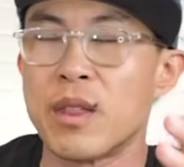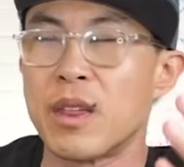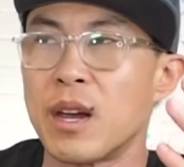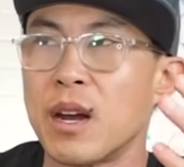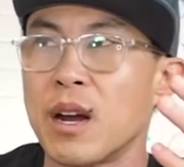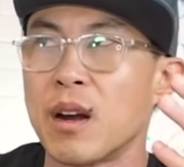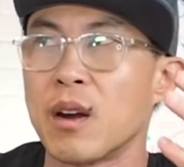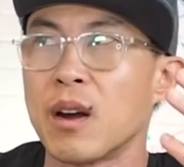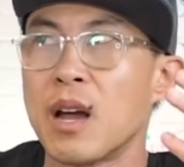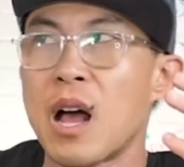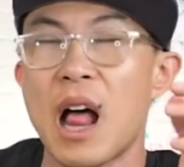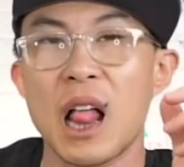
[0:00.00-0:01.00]
their
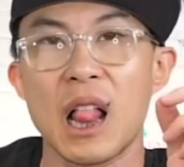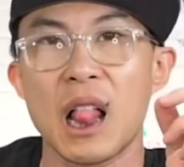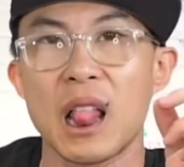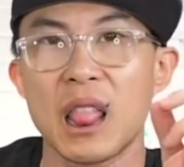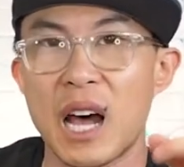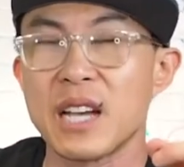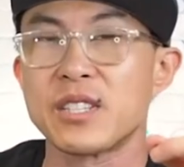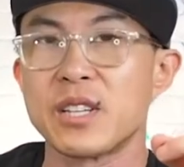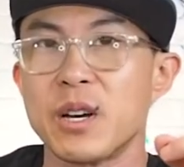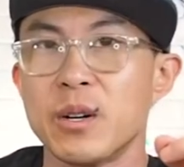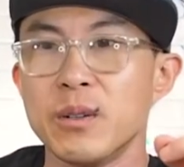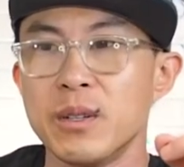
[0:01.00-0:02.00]

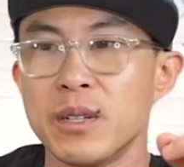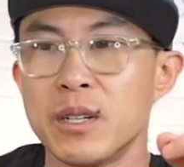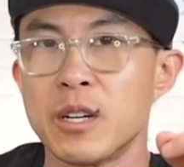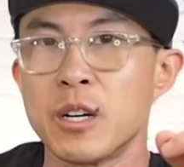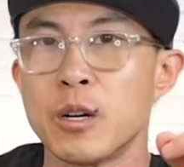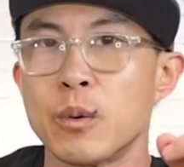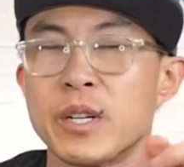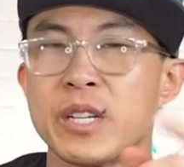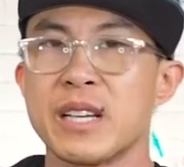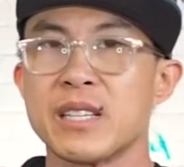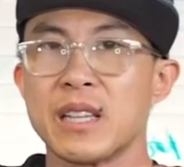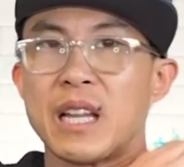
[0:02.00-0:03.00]
Lazio, which
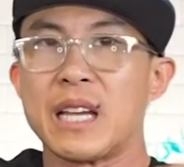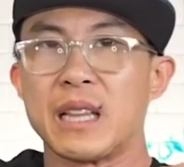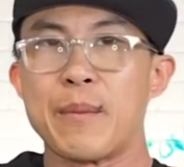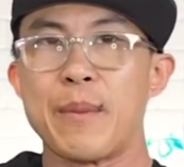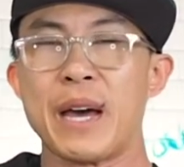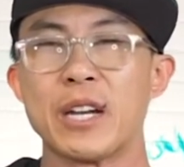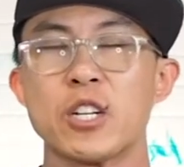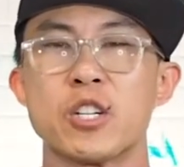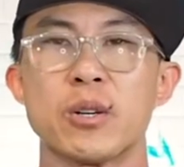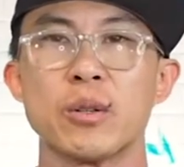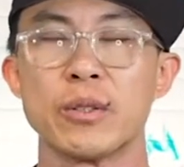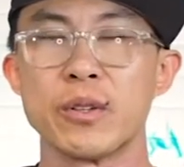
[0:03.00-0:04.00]
has lightly padded
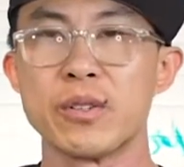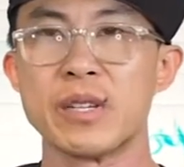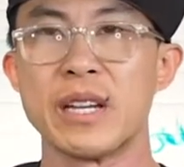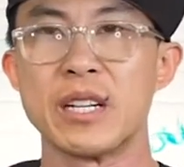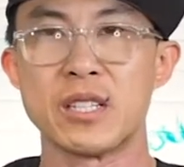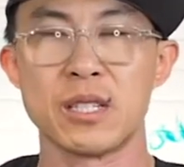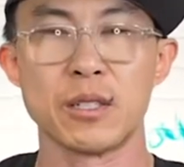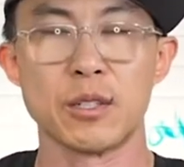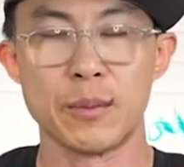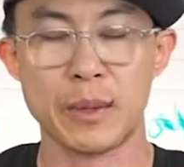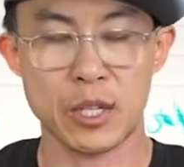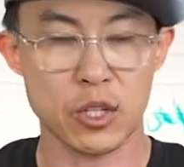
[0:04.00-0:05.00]
shoulders and it's a
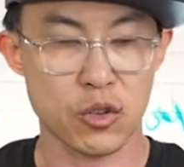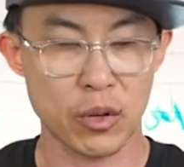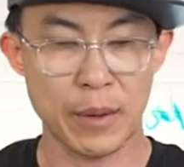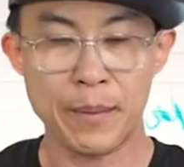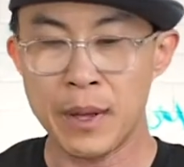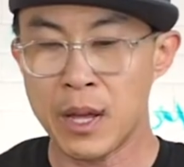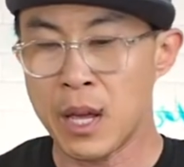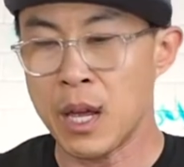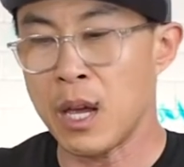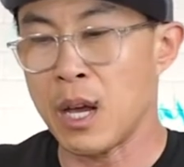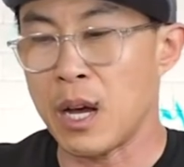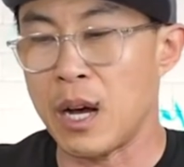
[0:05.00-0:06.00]
little bit trim.
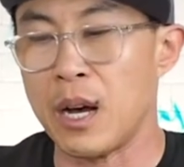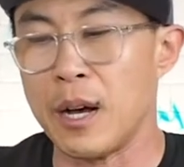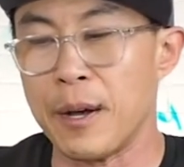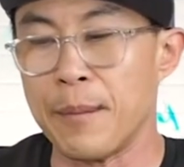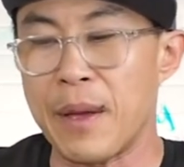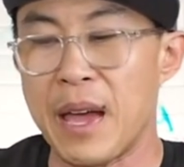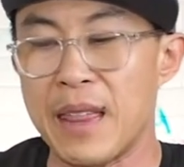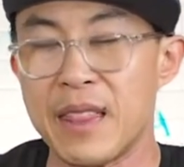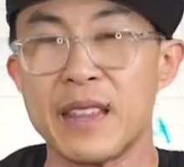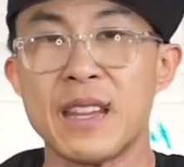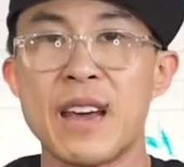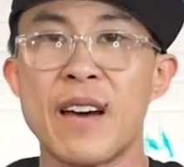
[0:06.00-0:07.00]
Um, and
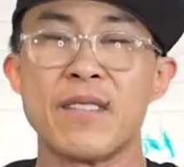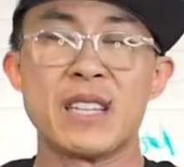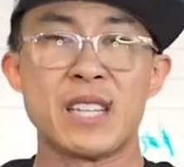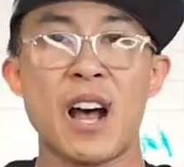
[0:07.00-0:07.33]
then they have this